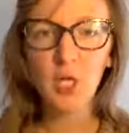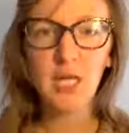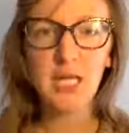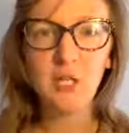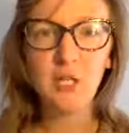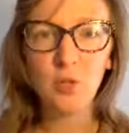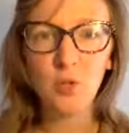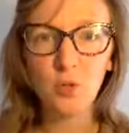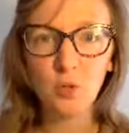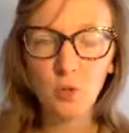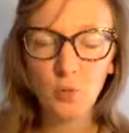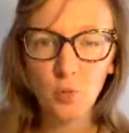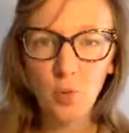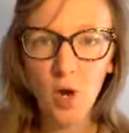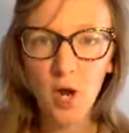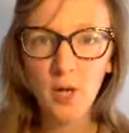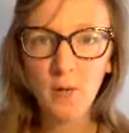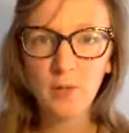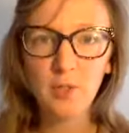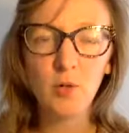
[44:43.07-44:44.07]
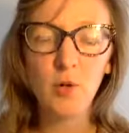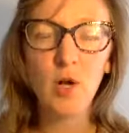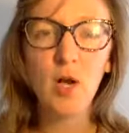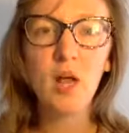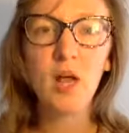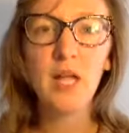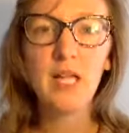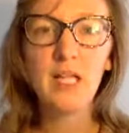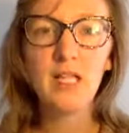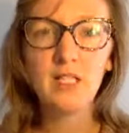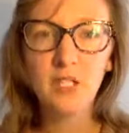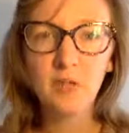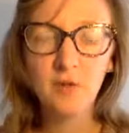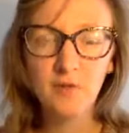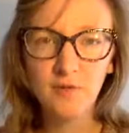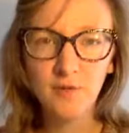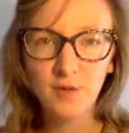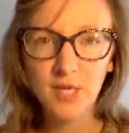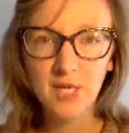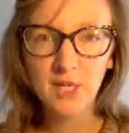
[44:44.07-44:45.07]
in your work with your clients, you're
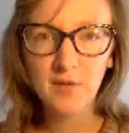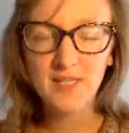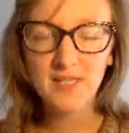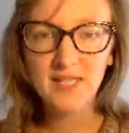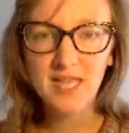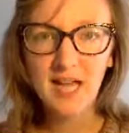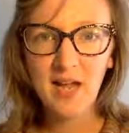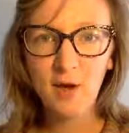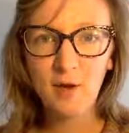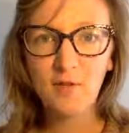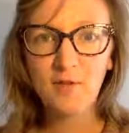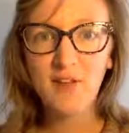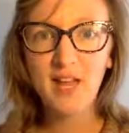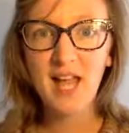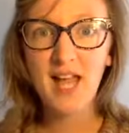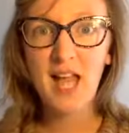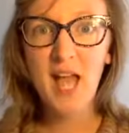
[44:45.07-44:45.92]
fully yourself,